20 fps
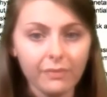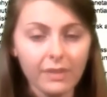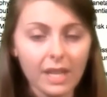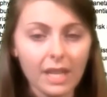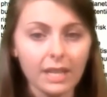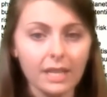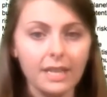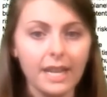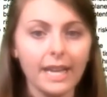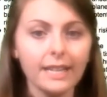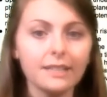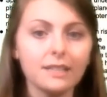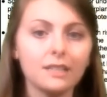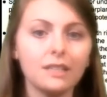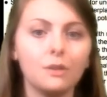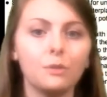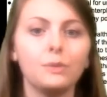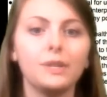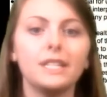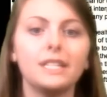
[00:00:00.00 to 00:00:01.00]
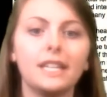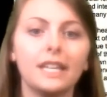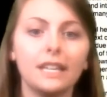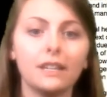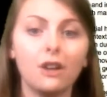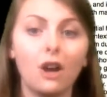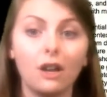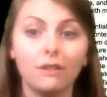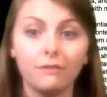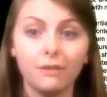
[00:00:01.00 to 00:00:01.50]
Next, we did
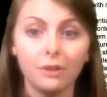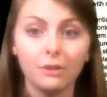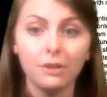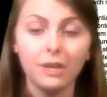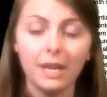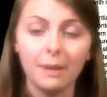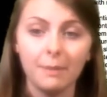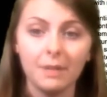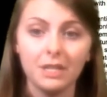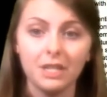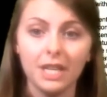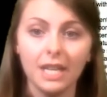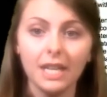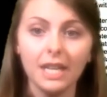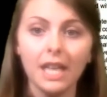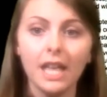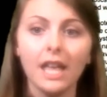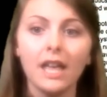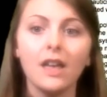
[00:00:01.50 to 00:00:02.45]
confocal imaging.